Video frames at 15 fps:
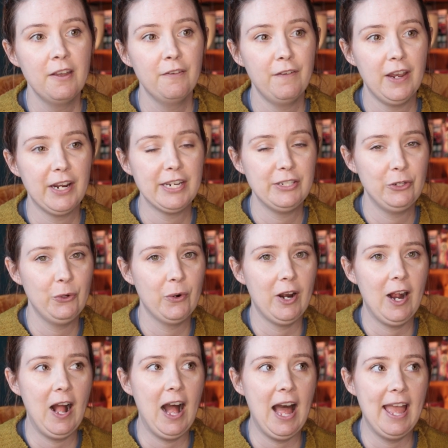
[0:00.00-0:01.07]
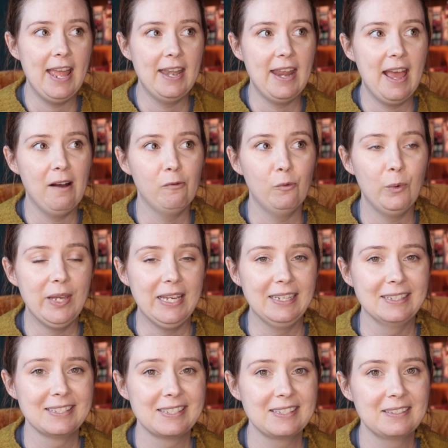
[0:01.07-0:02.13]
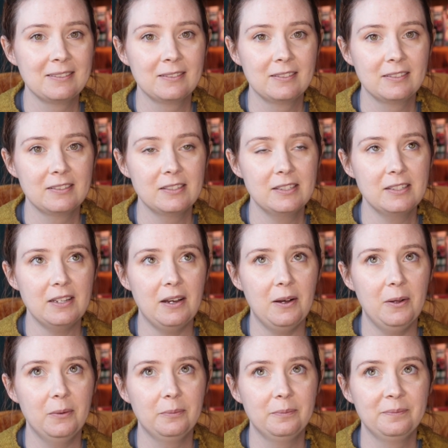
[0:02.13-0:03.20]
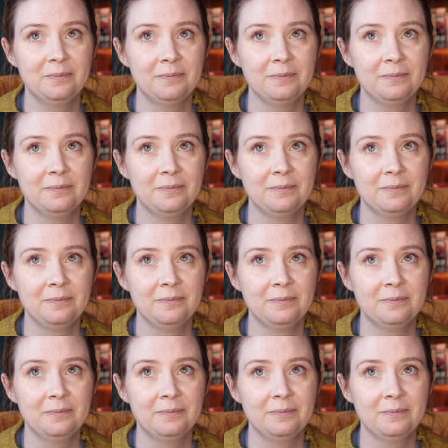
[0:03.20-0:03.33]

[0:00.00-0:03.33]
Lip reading: fairies who are hot and have wings. So,